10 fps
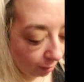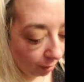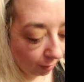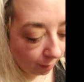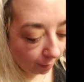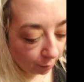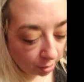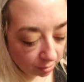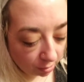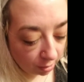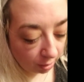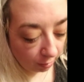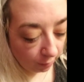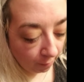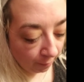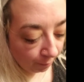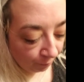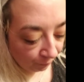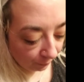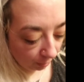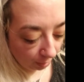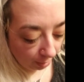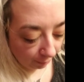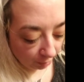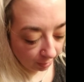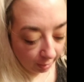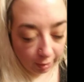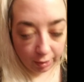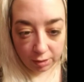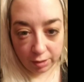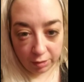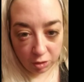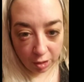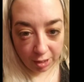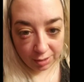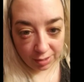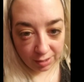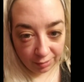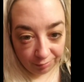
a hot compress on it every day until it drains.